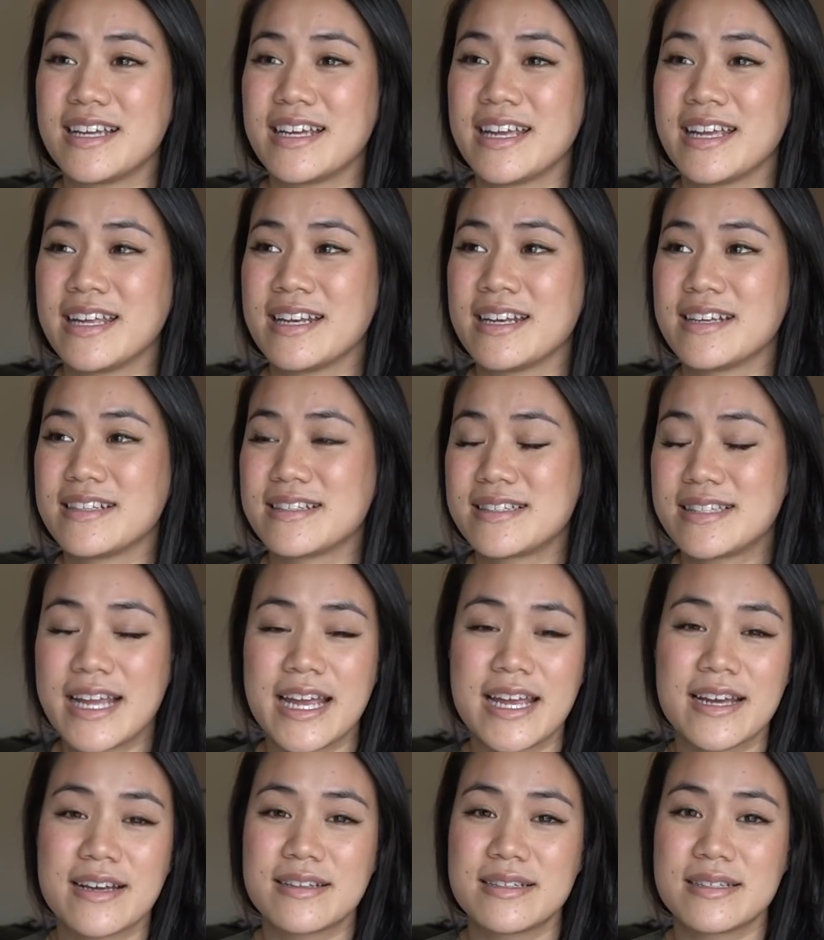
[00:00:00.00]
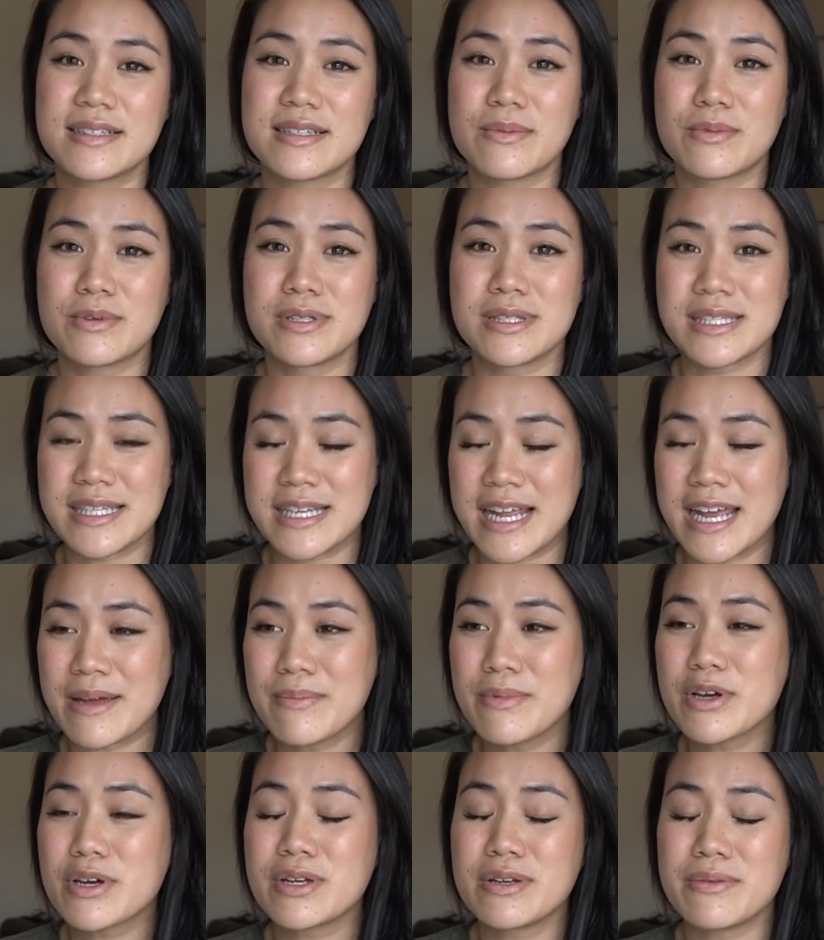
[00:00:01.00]
in saying someone's
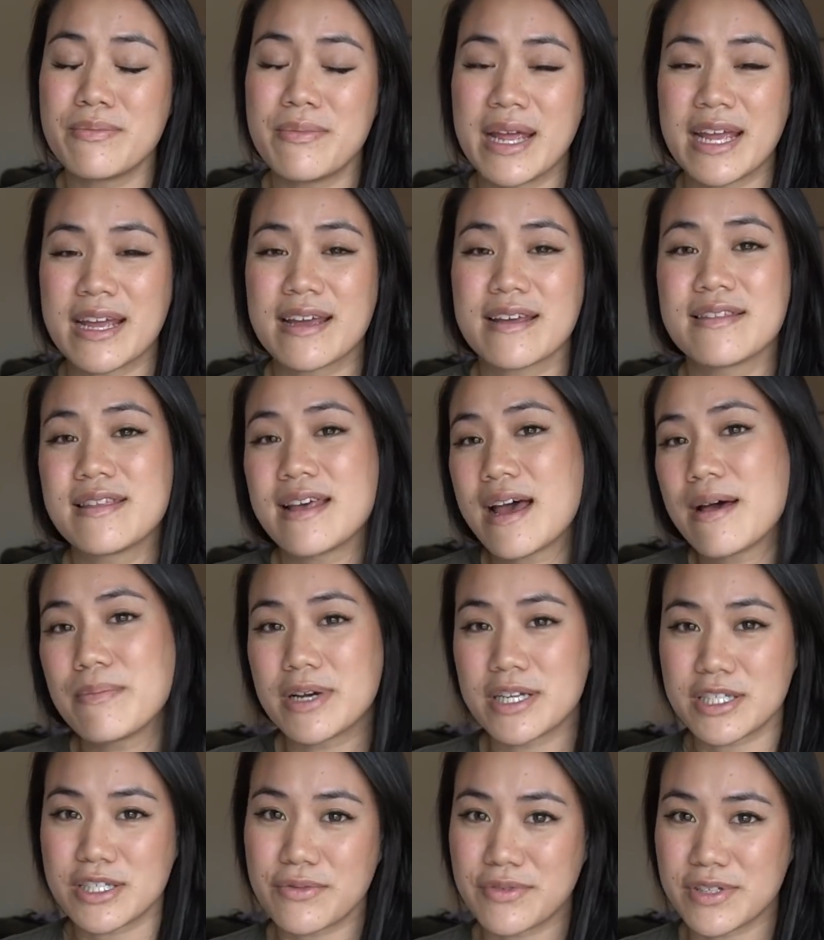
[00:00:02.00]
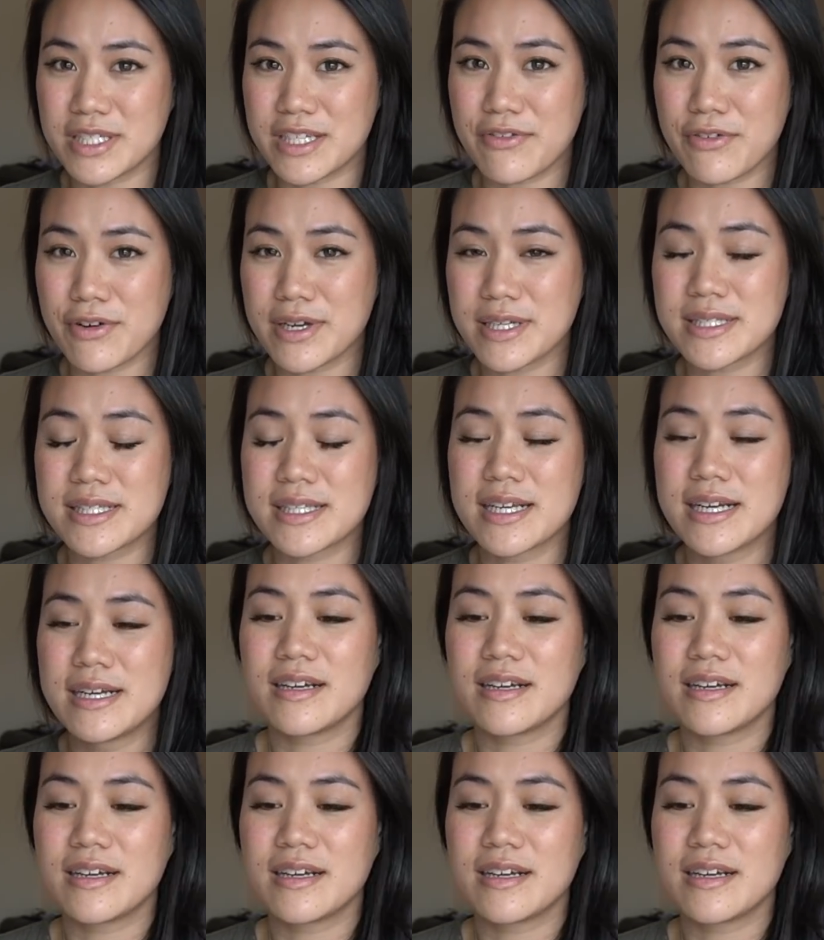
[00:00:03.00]
name could make that much of a difference.